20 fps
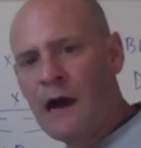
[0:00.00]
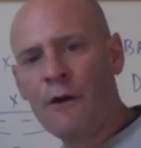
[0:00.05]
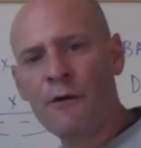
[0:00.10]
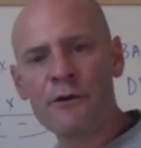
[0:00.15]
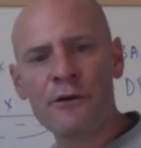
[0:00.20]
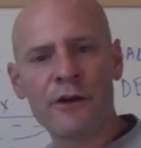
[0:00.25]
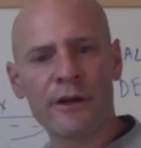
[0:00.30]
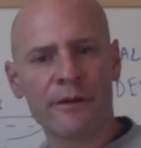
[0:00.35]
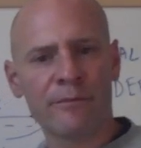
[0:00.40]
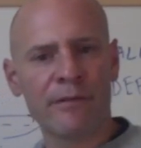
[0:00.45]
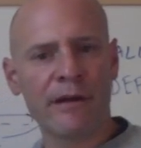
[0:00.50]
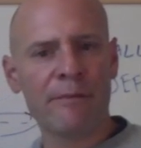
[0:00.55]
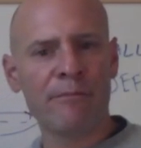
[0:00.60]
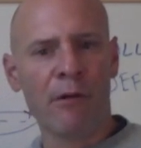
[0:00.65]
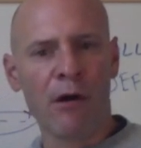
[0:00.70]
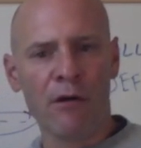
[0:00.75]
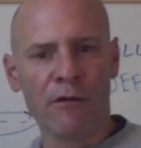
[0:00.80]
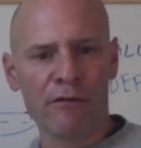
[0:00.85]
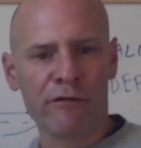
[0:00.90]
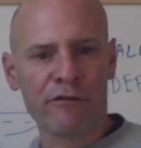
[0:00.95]
How are you going to play
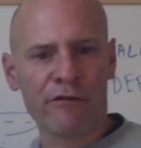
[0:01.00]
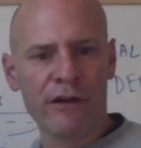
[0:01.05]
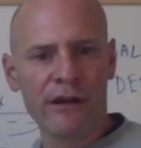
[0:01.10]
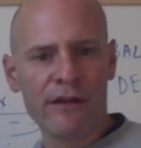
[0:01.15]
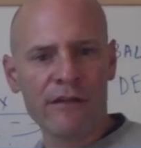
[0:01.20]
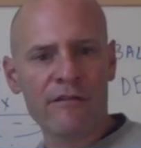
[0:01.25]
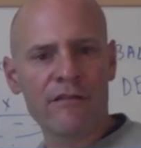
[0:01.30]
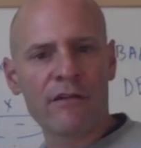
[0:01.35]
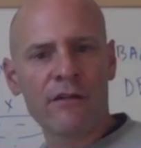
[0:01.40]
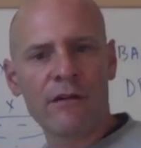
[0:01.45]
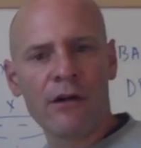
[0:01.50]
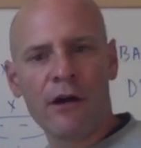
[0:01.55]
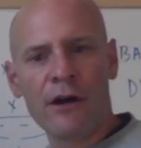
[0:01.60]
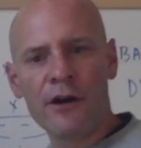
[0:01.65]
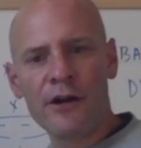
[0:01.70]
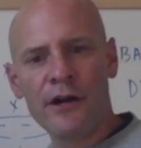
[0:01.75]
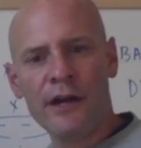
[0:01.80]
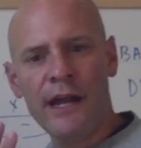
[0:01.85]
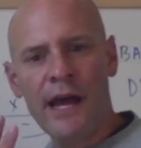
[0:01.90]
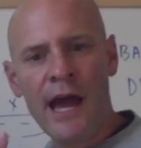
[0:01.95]
ball screens? Are
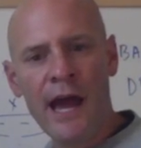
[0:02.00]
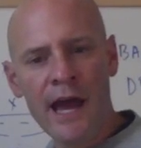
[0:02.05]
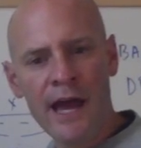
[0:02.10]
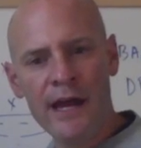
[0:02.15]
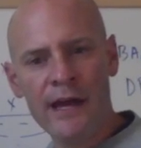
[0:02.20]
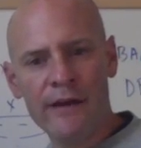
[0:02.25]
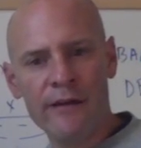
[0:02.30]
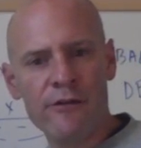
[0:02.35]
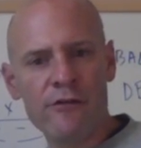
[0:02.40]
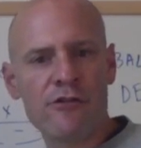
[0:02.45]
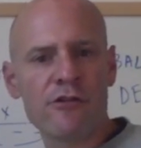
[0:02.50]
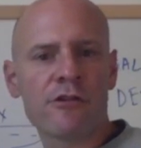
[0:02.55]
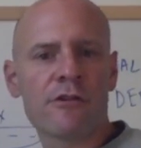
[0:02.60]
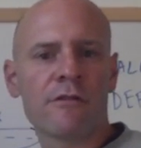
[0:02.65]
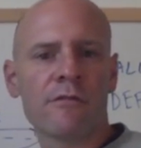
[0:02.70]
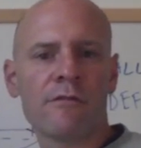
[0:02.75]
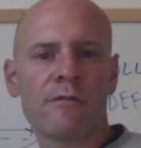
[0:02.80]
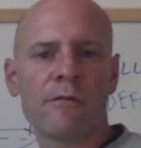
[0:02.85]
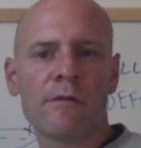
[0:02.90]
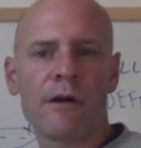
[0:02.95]
you going to hedge?
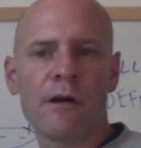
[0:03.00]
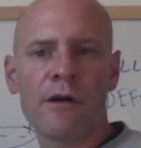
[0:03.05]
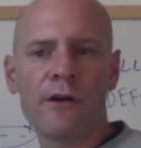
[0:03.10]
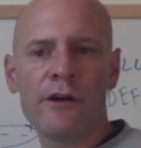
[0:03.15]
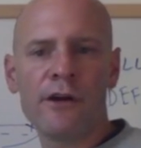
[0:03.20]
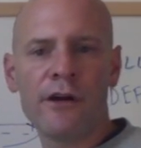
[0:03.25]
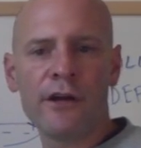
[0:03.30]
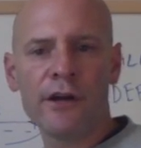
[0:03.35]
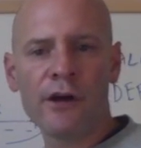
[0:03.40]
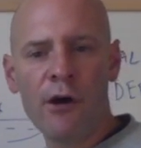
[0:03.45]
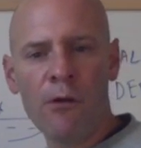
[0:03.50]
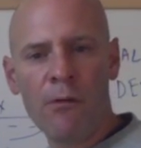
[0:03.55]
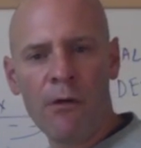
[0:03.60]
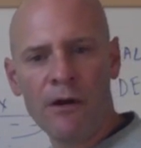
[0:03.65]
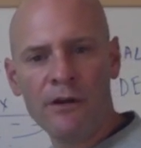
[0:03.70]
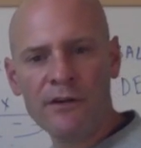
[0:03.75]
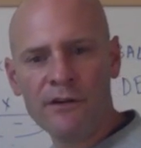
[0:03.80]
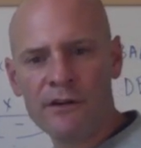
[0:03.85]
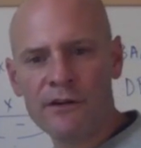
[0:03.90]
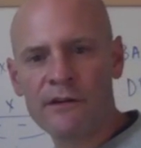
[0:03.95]
Are you going to go
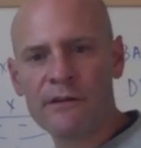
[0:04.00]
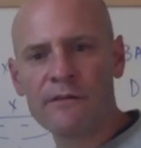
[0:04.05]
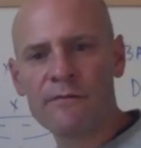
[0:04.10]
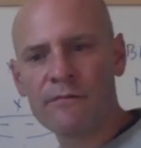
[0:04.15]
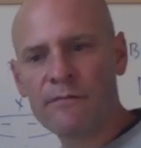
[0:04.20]
under?